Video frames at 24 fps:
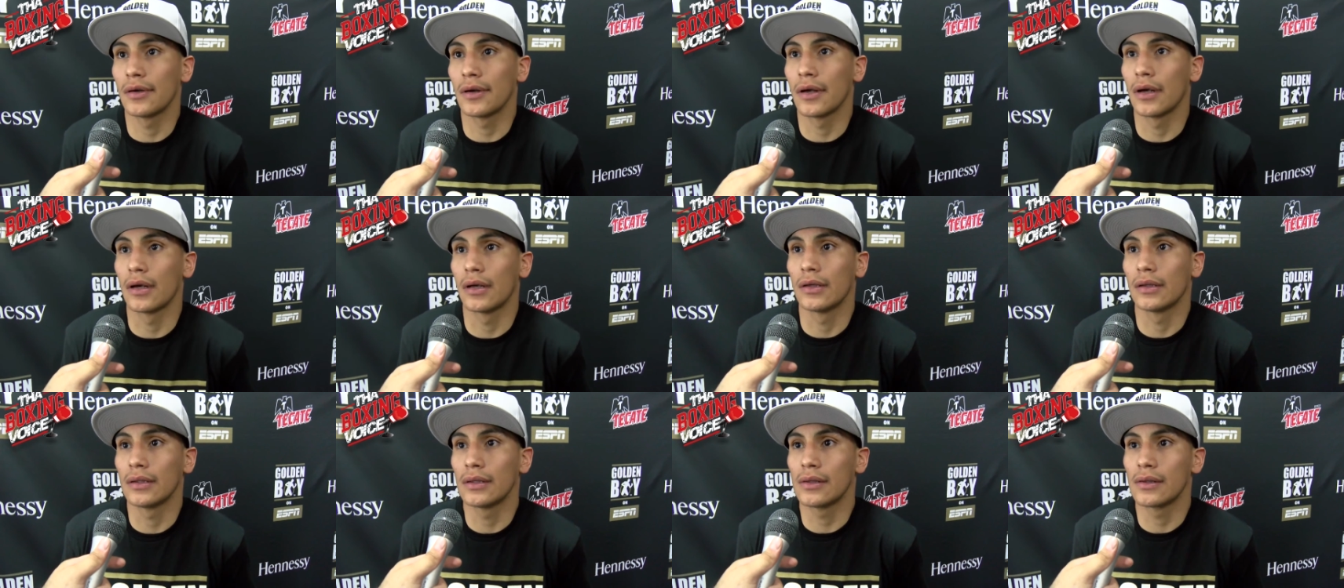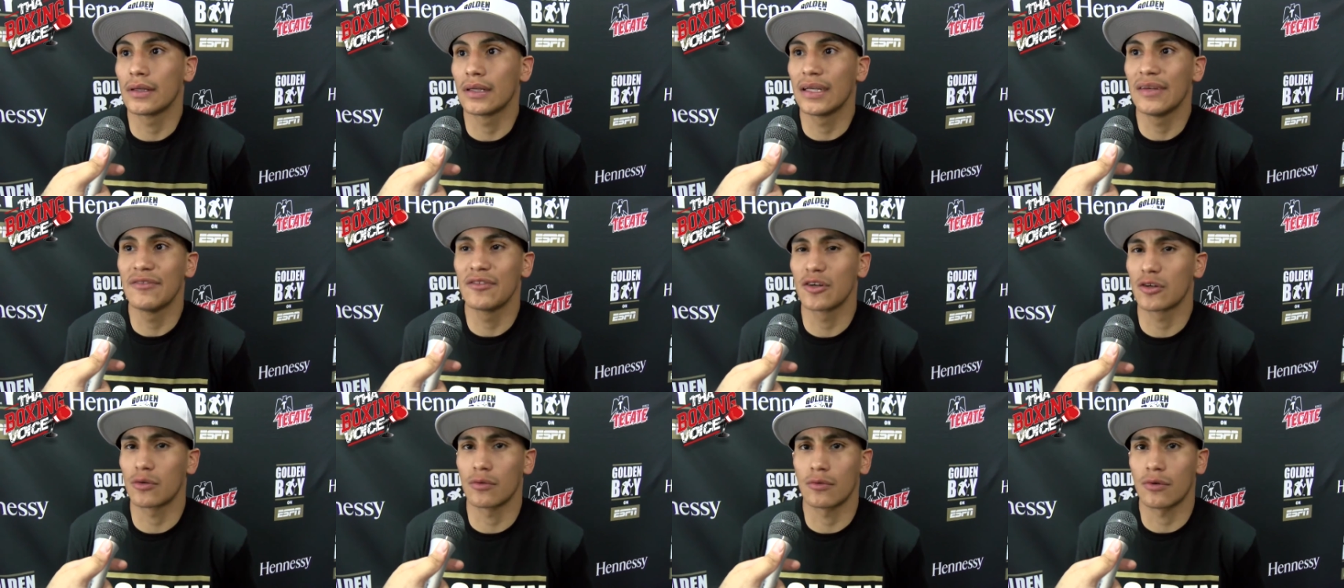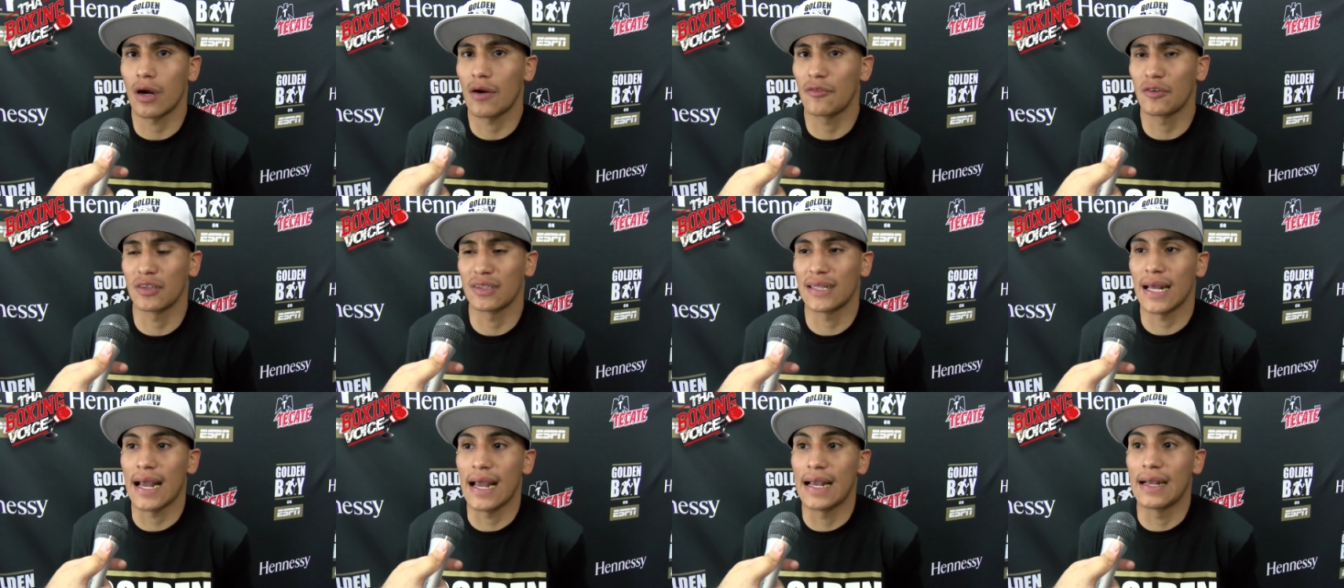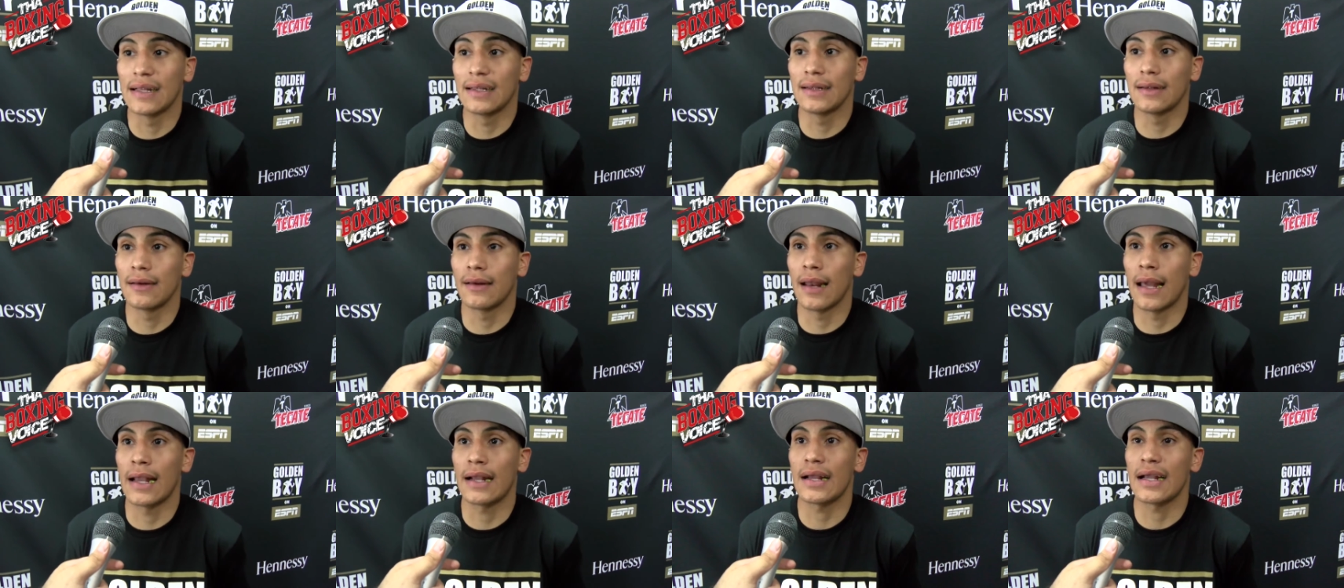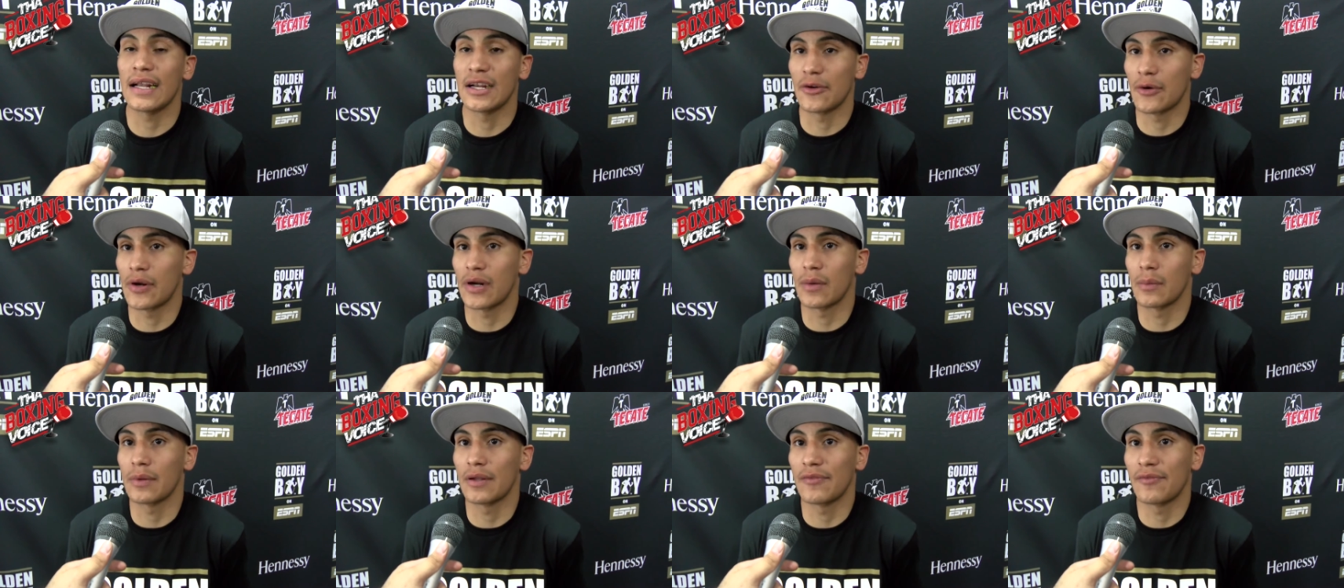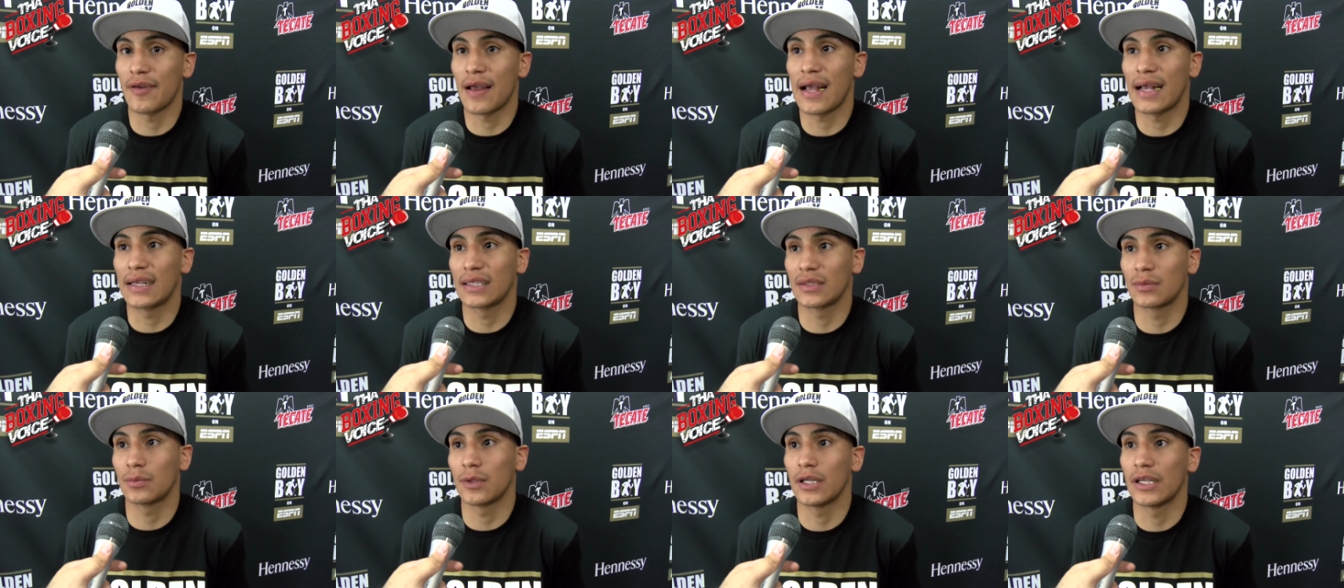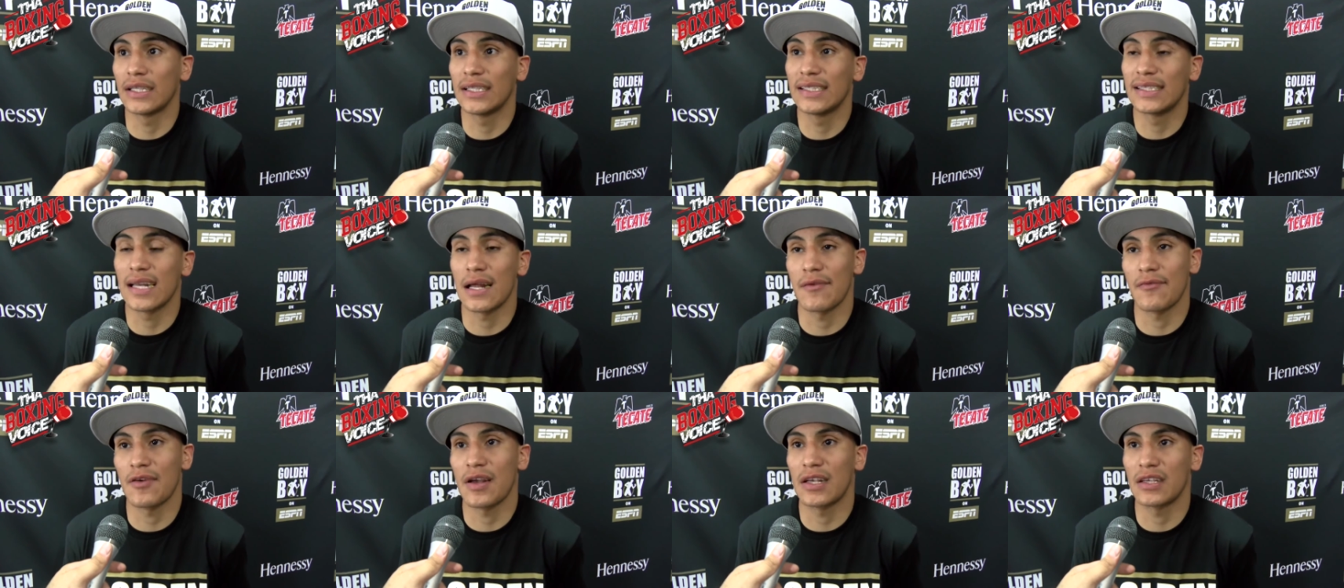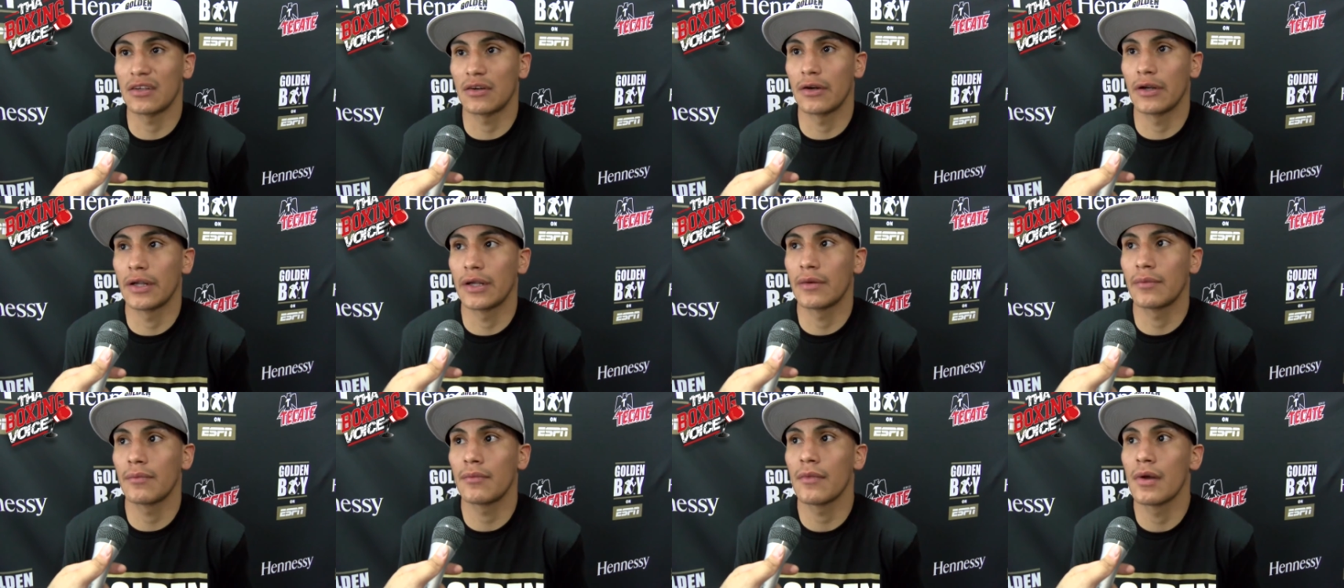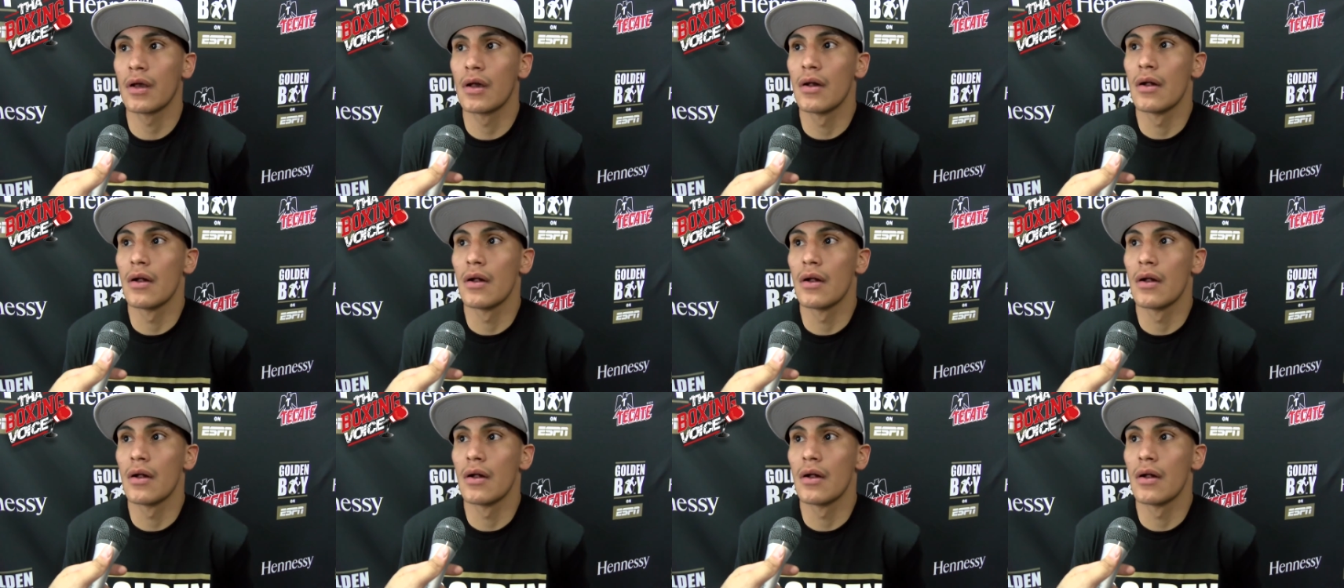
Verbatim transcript: Uh, even Crawford's not like incredibly fast, but he's not faster than him.